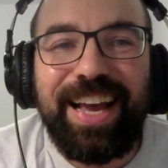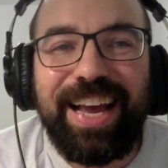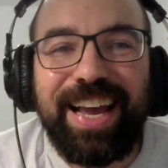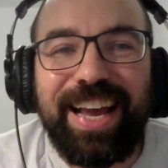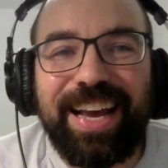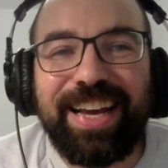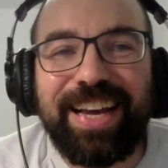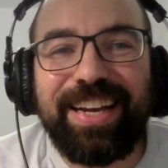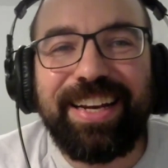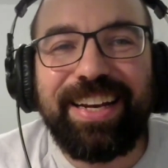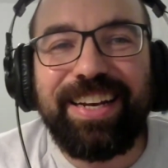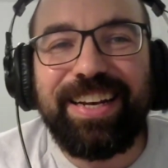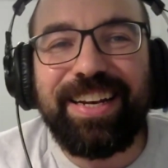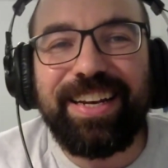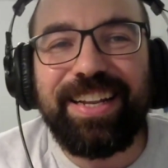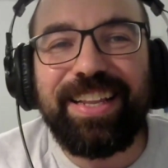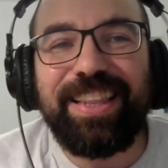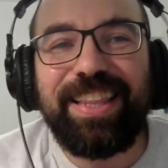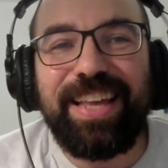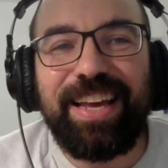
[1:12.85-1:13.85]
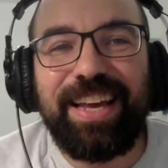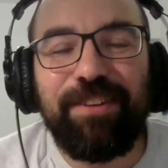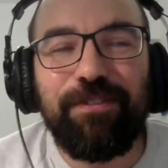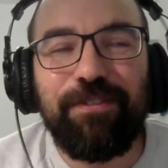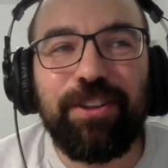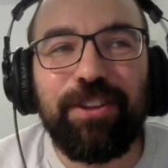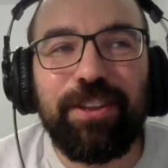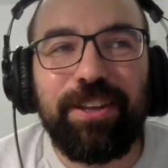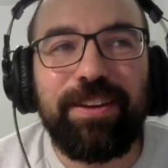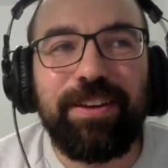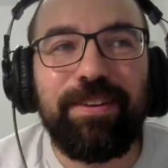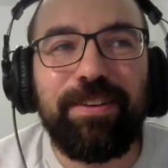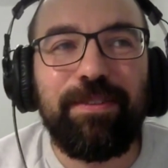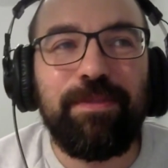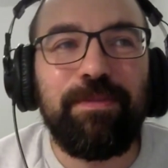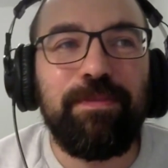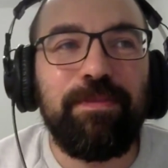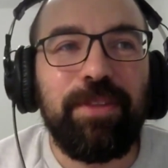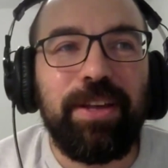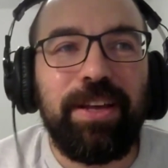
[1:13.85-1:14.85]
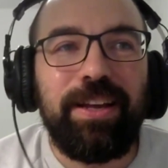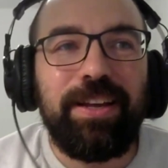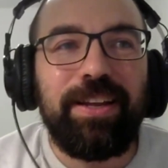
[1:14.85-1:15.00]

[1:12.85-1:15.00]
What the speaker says: And then for the